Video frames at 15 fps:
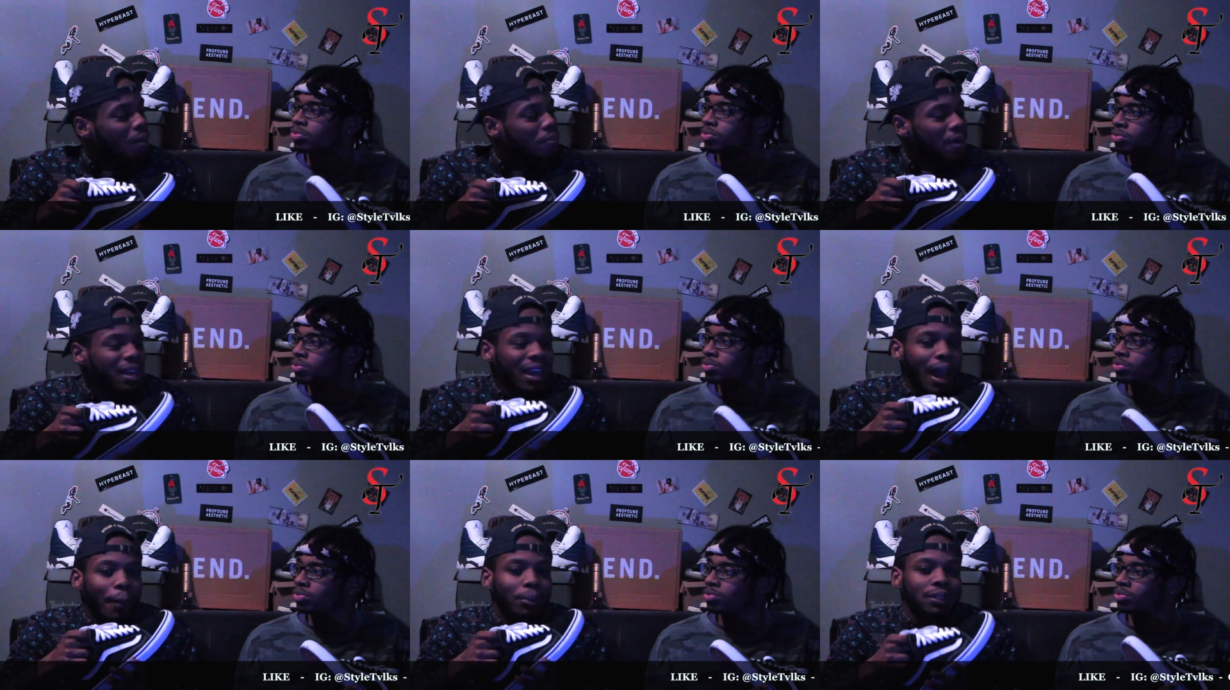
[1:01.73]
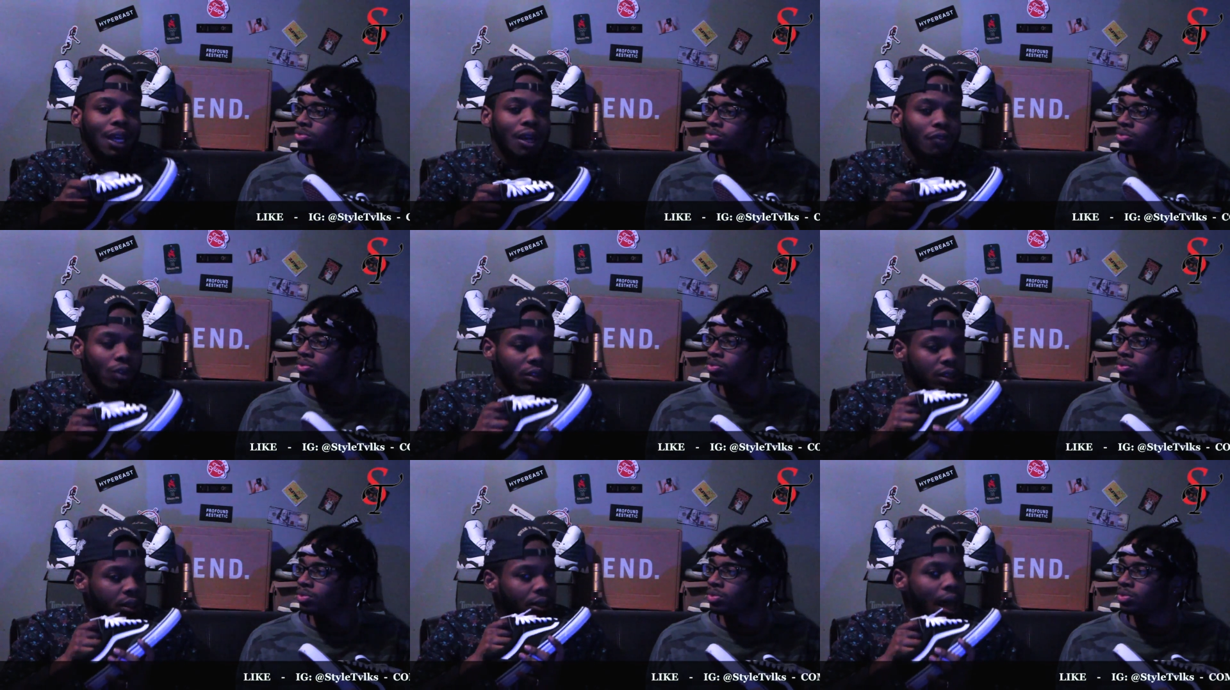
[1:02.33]
Speaker 1: and being able to like
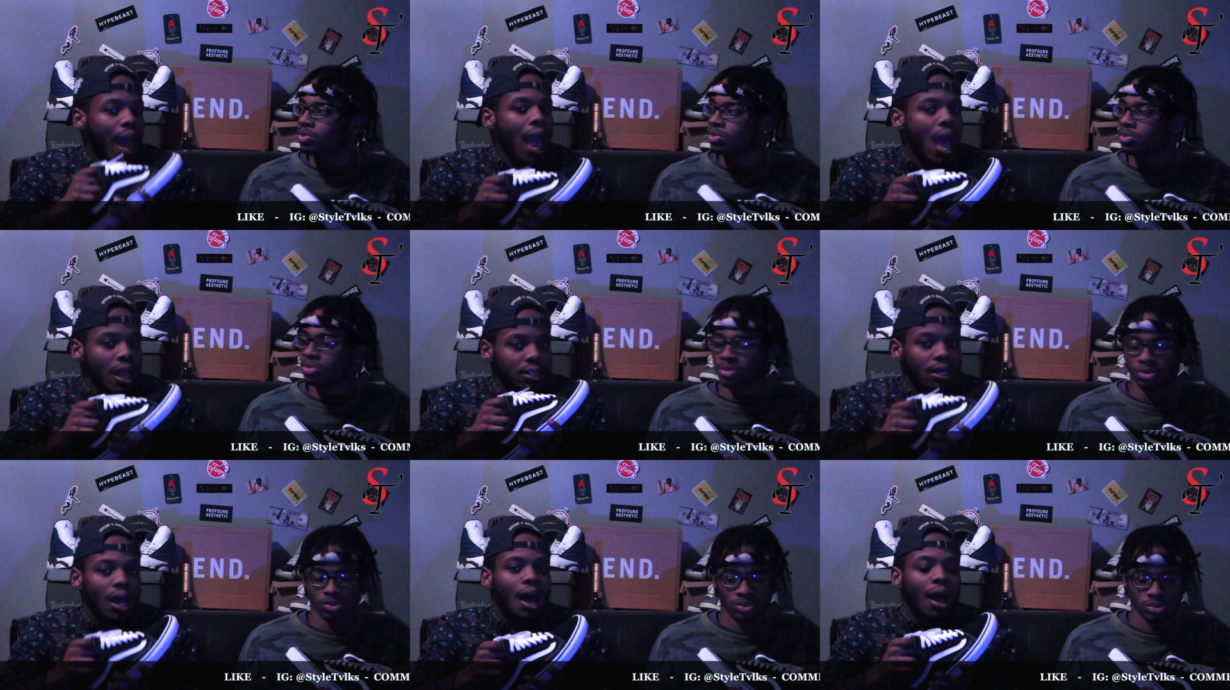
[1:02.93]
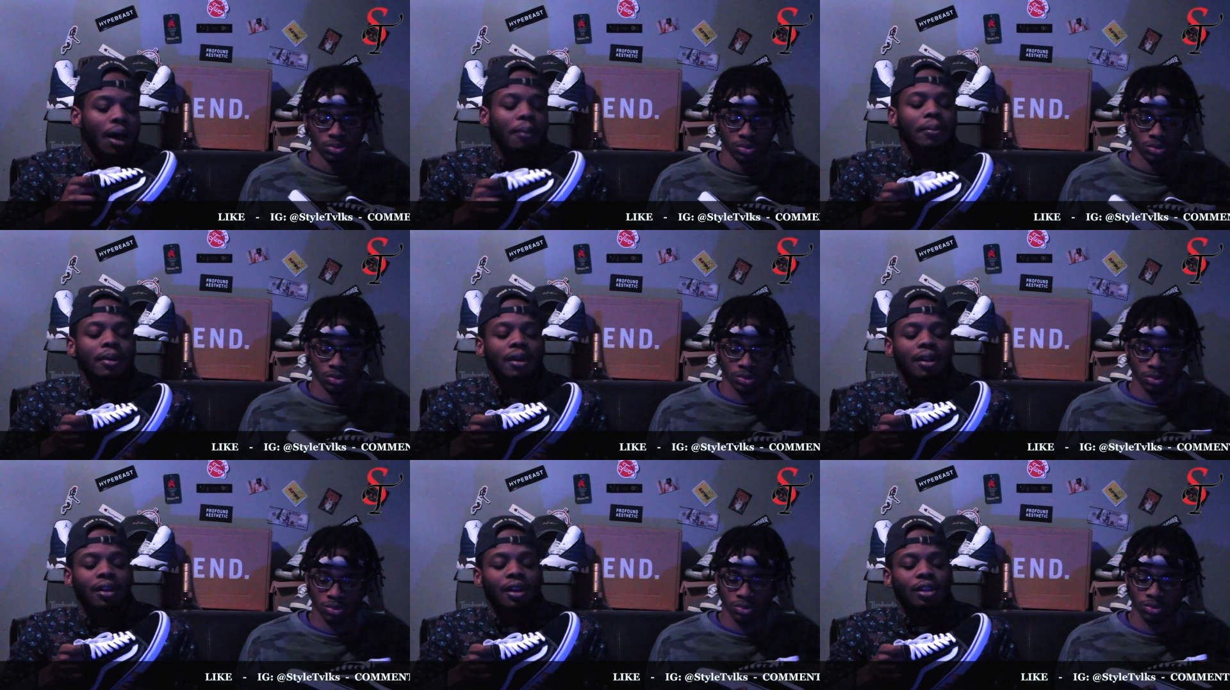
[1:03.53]
stand time.
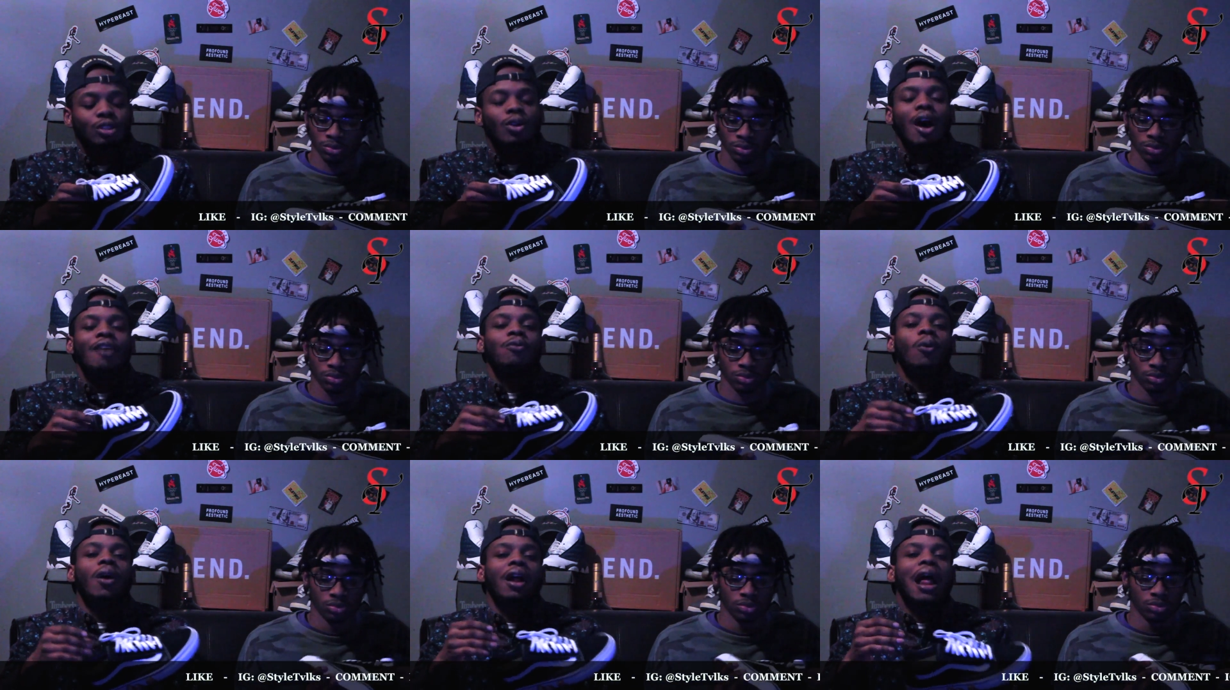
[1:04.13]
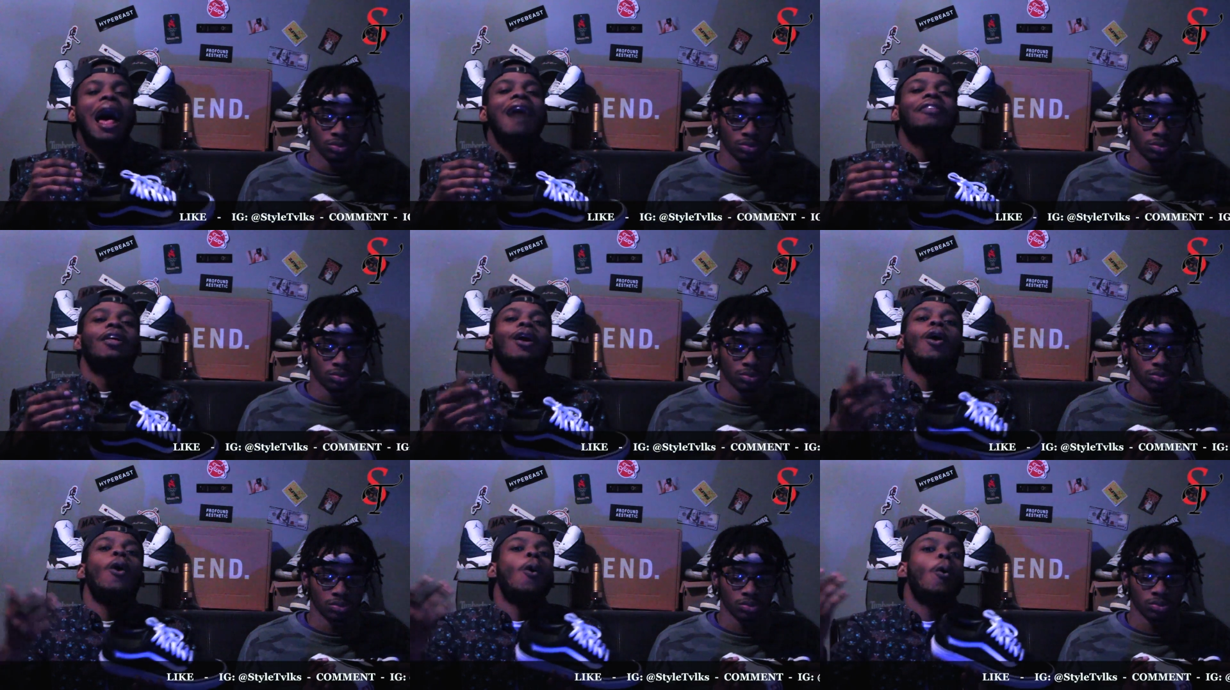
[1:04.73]
So everyone have
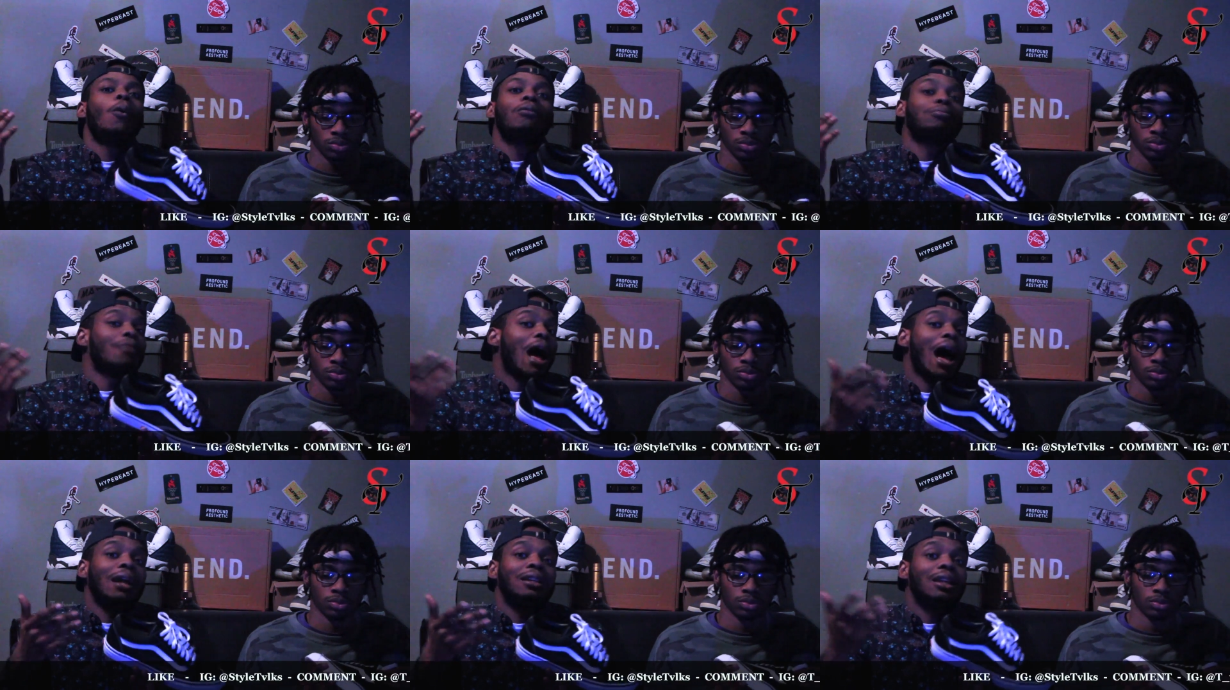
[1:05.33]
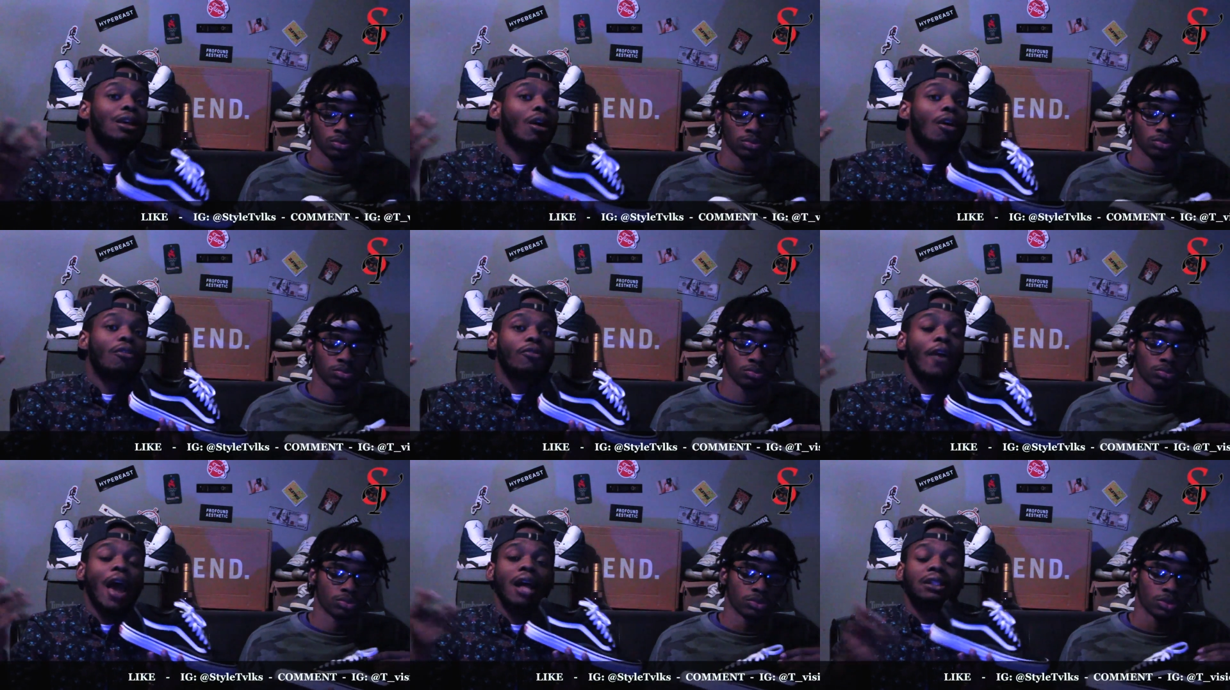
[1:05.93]
their own idea on
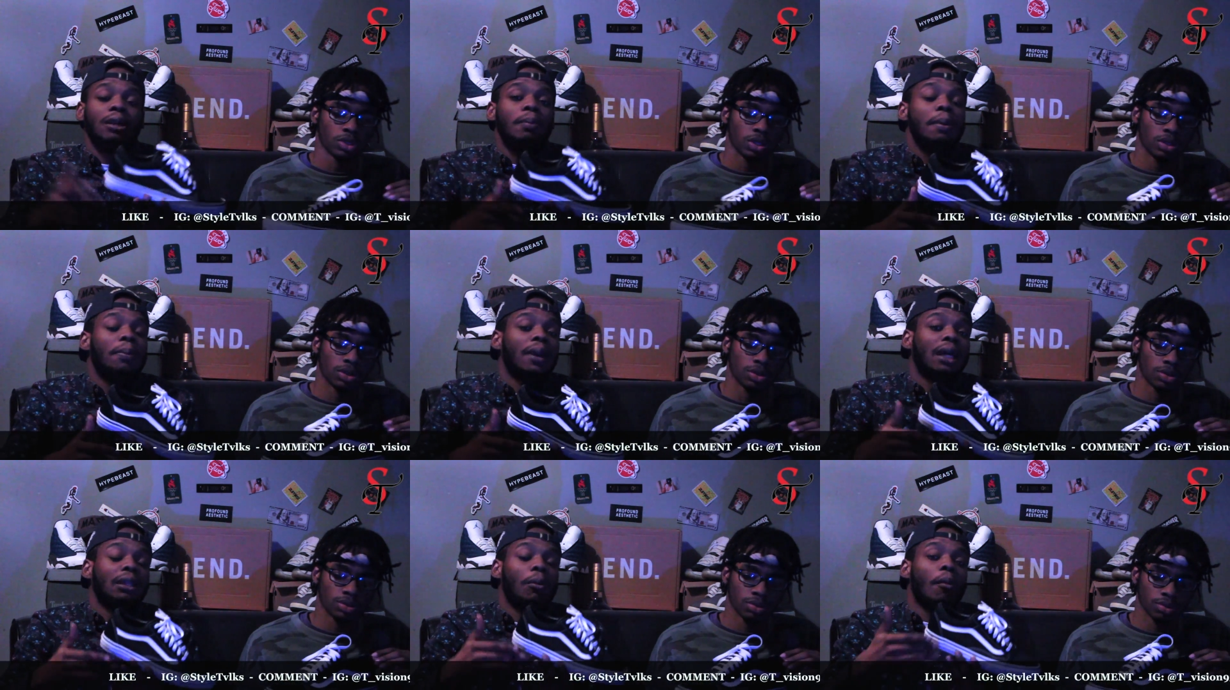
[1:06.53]
Vans. Some people like